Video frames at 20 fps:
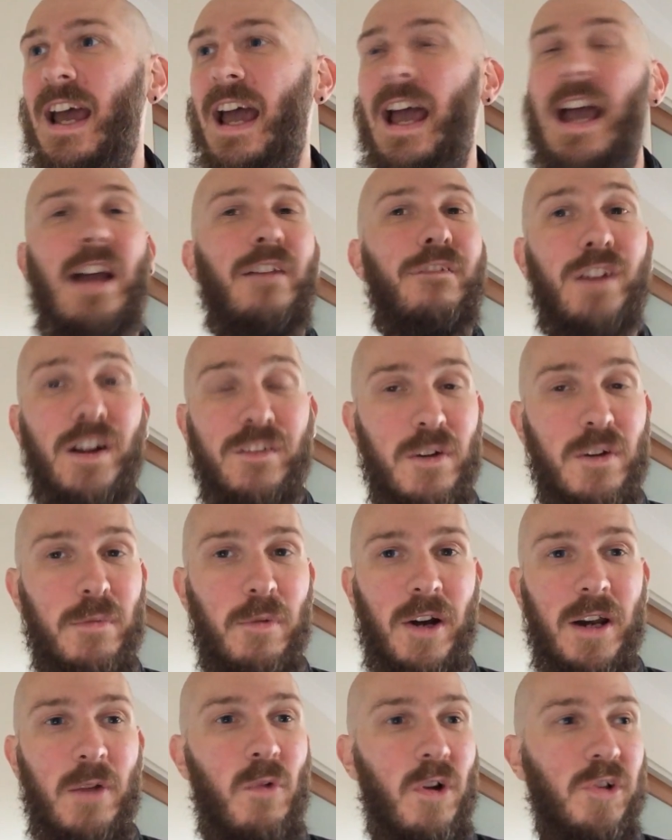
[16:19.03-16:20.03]
And for
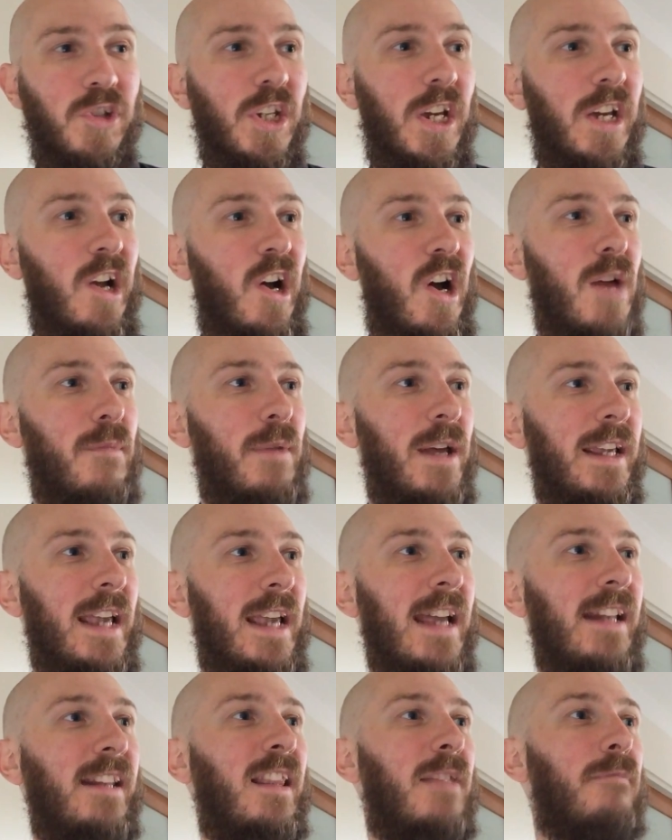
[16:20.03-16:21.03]
everybody watching at home,
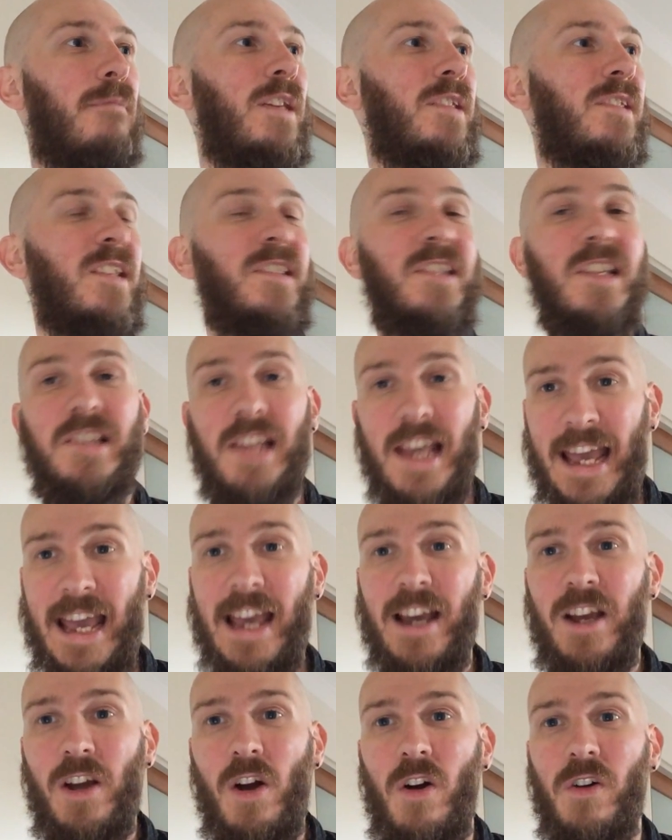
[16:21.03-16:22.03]
again, the business is
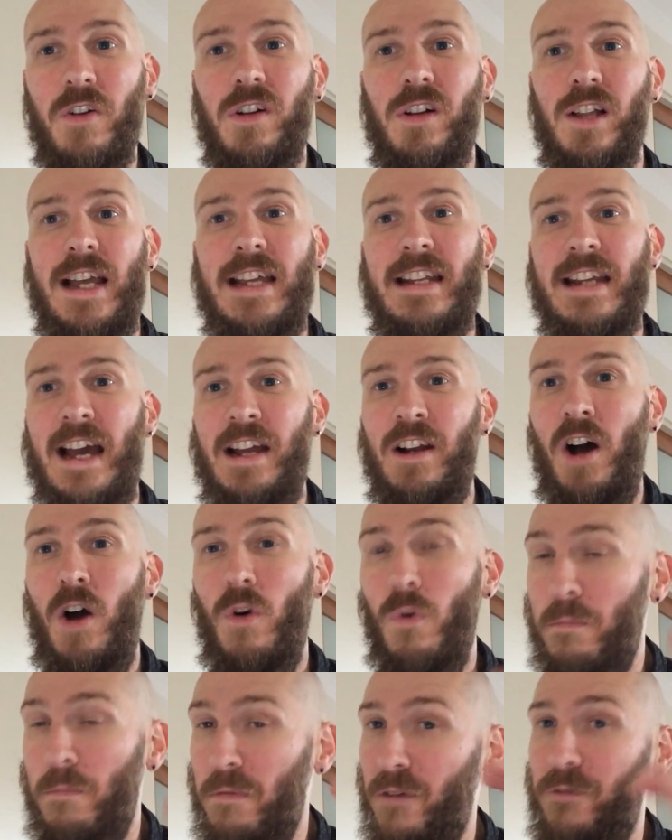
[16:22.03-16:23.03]
AirCon Clean, and I
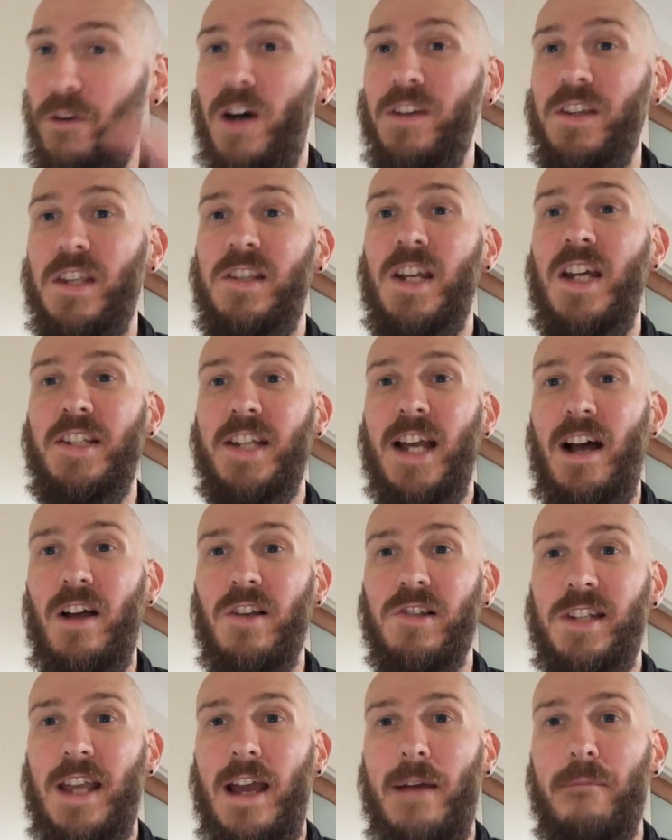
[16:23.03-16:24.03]
will provide the
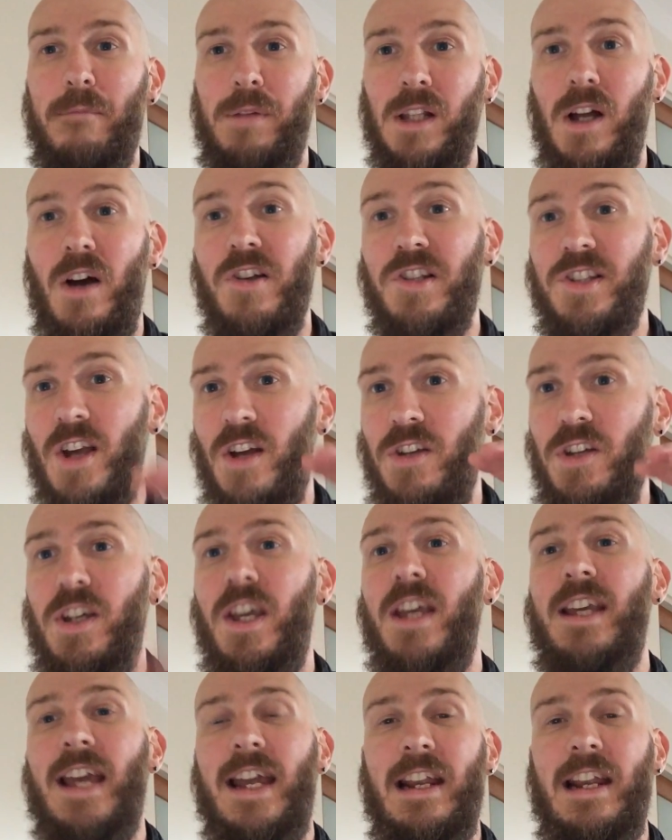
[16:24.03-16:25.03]
details down below so you
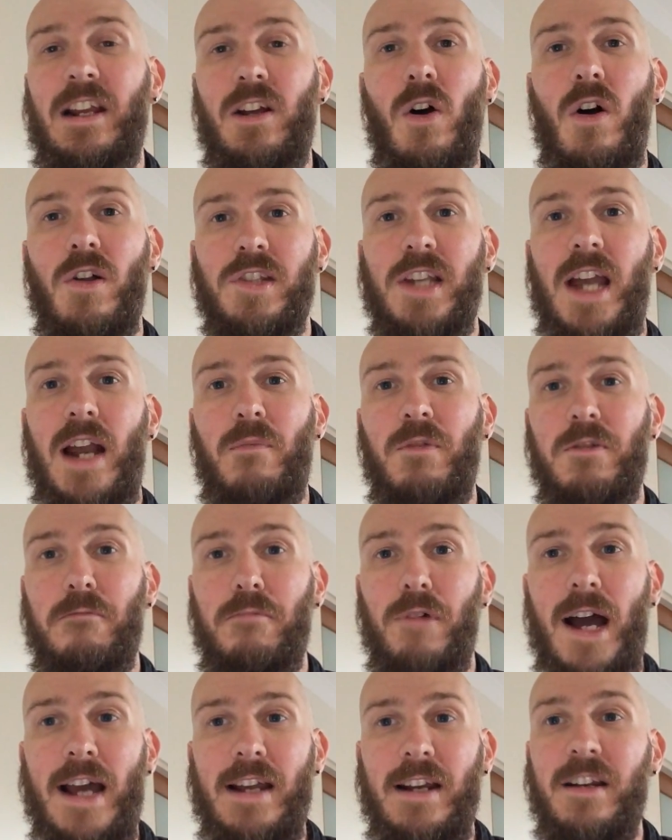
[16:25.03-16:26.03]
can get in contact with
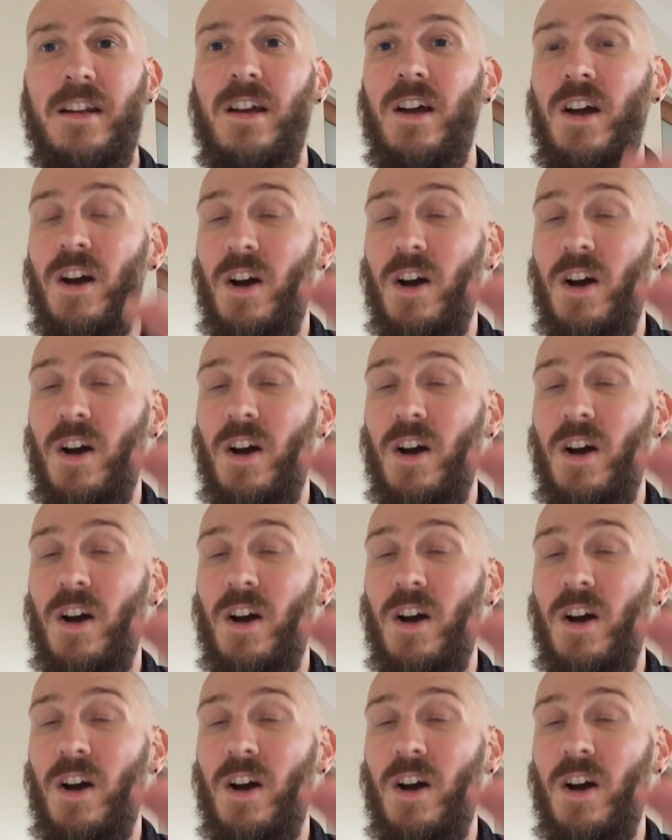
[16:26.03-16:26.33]
Bradon